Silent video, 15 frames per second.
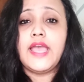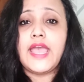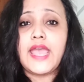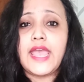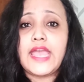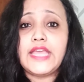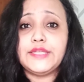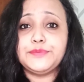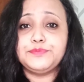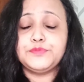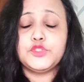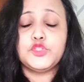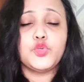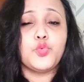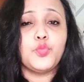And
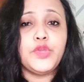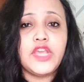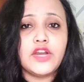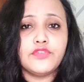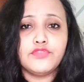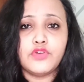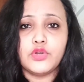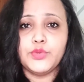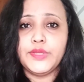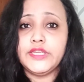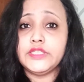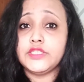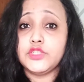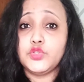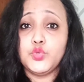so we are
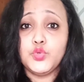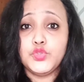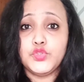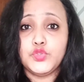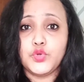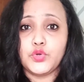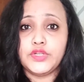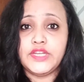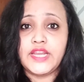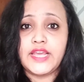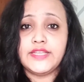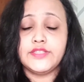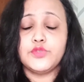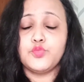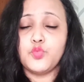following the two
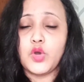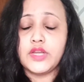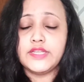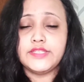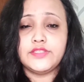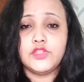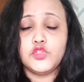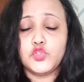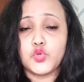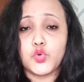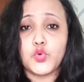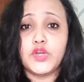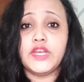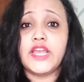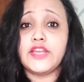storylines. One is the
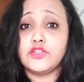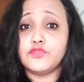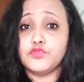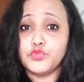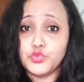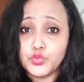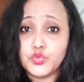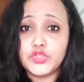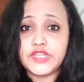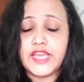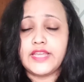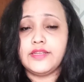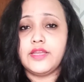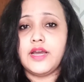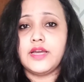storyline of Ruth,
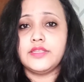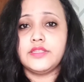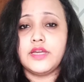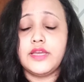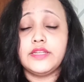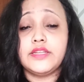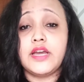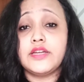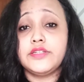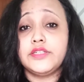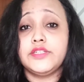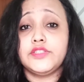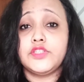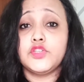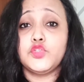and the other
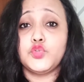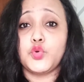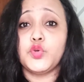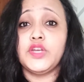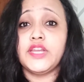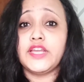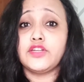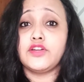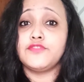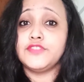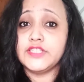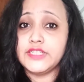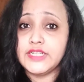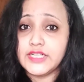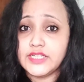is the storyline of the
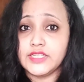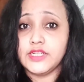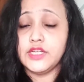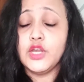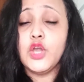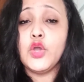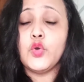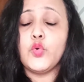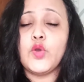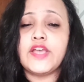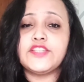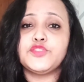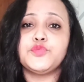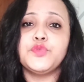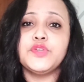girl who
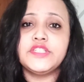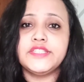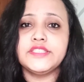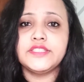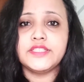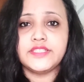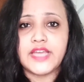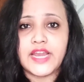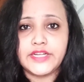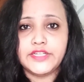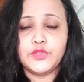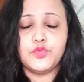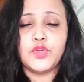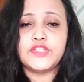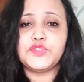has written the diary,
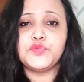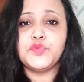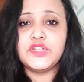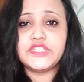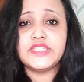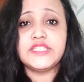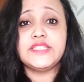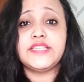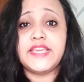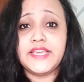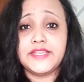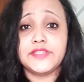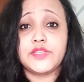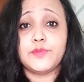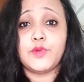who has written
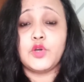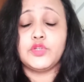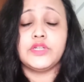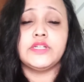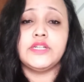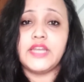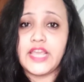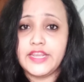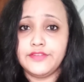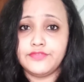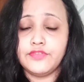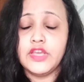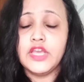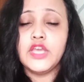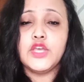things about her life.
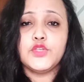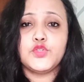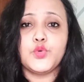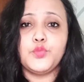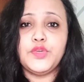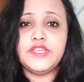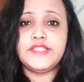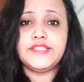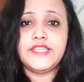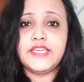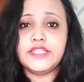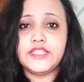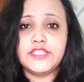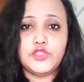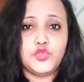So we see
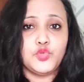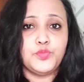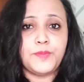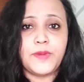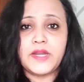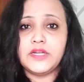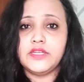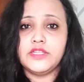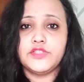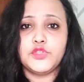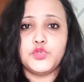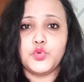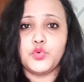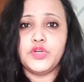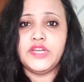these two parallel
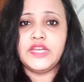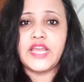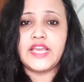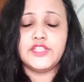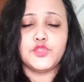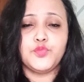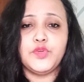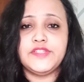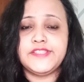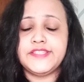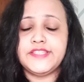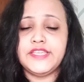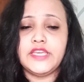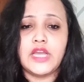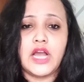storylines. We
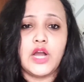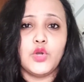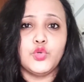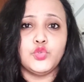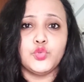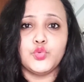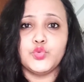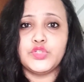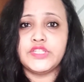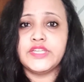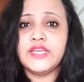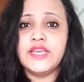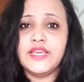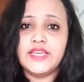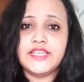see how Ruth
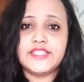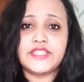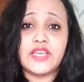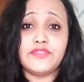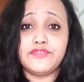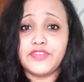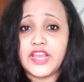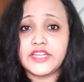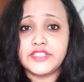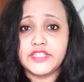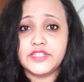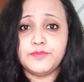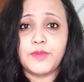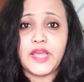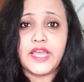is
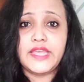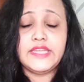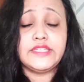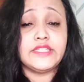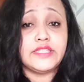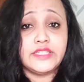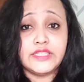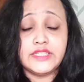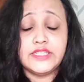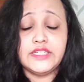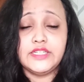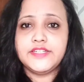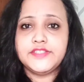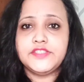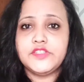affected by the girl.
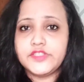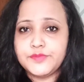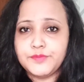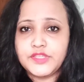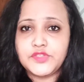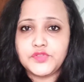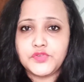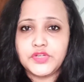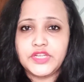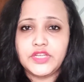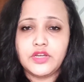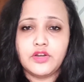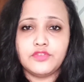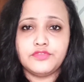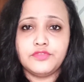There's this mystery
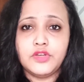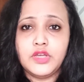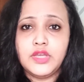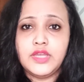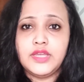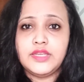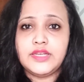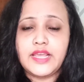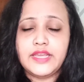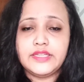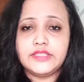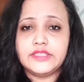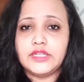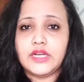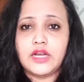of
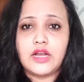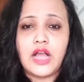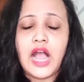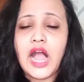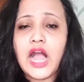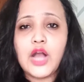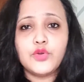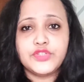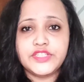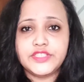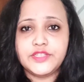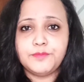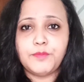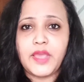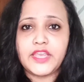how did
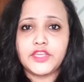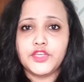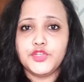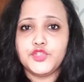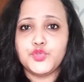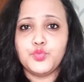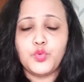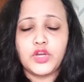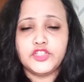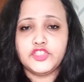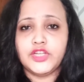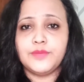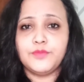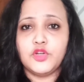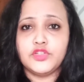the package wash
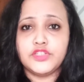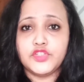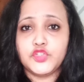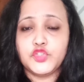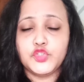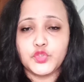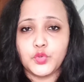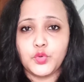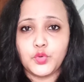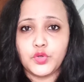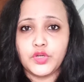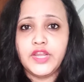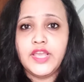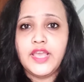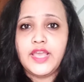up on the
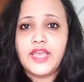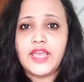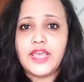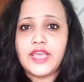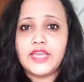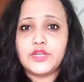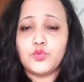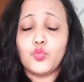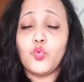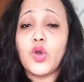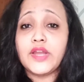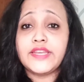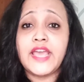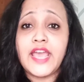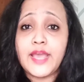shore, and
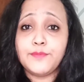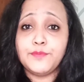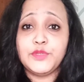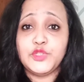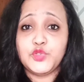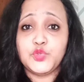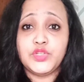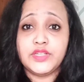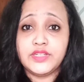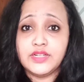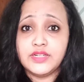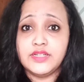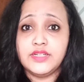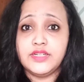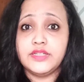what happened to the
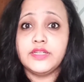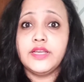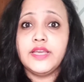girl